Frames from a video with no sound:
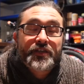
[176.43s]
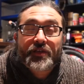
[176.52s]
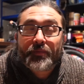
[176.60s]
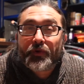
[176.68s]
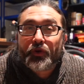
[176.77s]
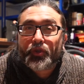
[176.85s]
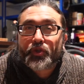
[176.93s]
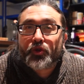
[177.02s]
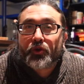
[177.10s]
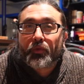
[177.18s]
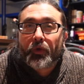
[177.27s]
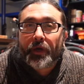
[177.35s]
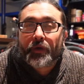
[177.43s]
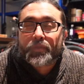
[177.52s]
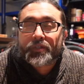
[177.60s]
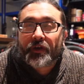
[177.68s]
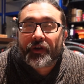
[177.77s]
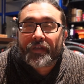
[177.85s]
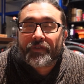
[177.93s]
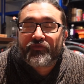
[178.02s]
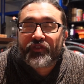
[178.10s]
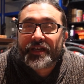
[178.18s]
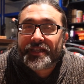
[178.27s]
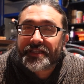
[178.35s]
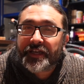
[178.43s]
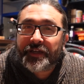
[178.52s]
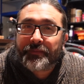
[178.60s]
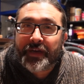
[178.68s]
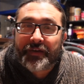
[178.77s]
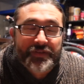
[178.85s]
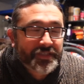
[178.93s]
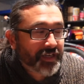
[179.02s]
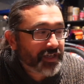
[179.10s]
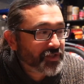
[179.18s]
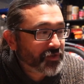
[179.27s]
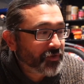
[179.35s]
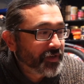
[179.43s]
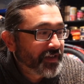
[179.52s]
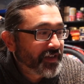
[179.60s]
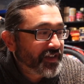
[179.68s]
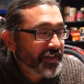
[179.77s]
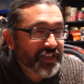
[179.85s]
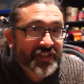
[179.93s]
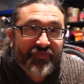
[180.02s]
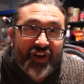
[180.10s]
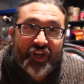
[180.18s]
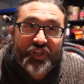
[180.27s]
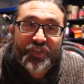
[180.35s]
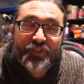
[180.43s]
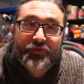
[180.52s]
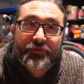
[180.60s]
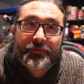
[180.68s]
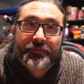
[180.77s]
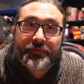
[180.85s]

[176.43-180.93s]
So I'm not sure what else I can really say about this kettle. It's functional,